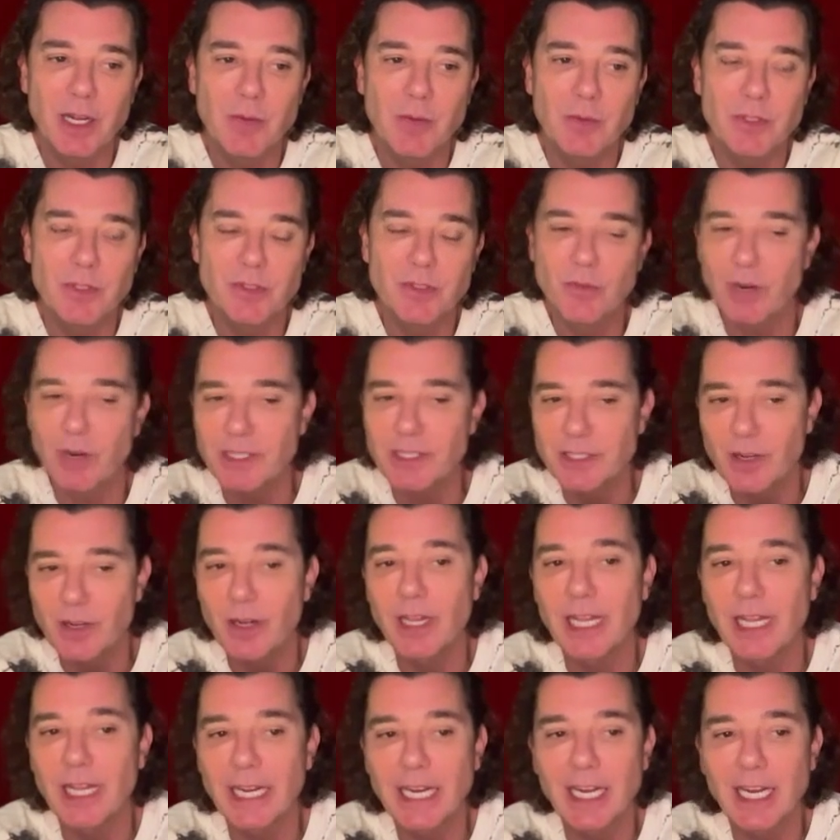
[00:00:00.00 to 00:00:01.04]
it's great to go to
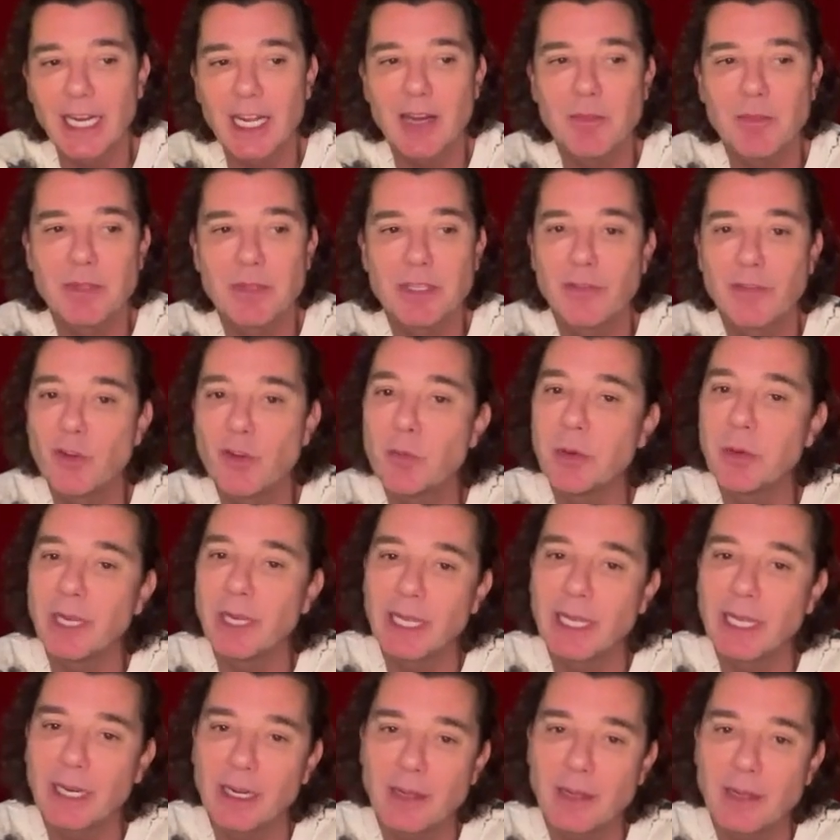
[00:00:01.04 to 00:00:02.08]
that club. Have you played
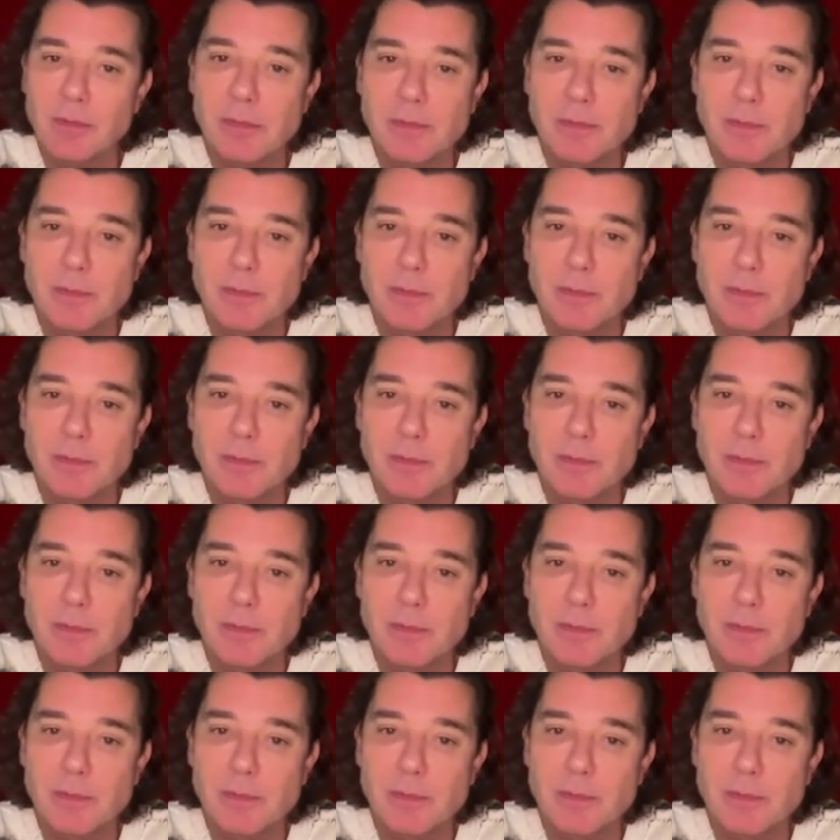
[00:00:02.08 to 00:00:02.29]
that club?